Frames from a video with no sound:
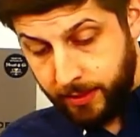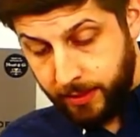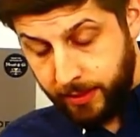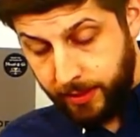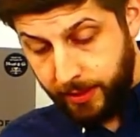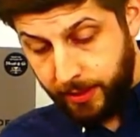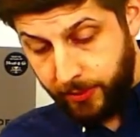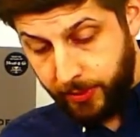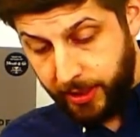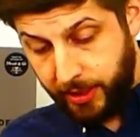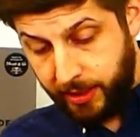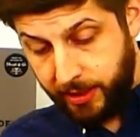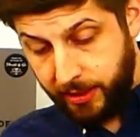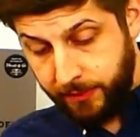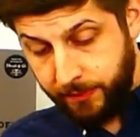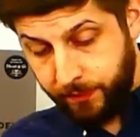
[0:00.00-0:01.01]
Here we
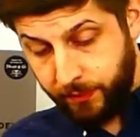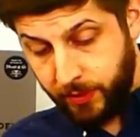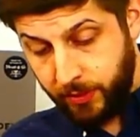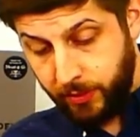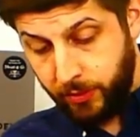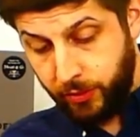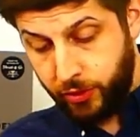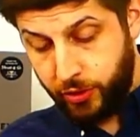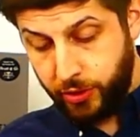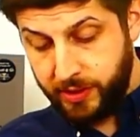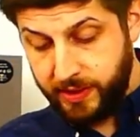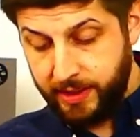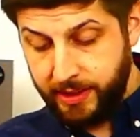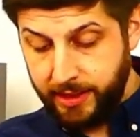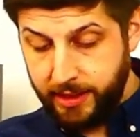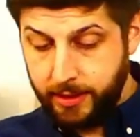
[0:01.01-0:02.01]
are. Just
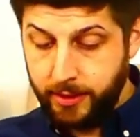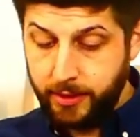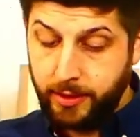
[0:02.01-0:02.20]
need a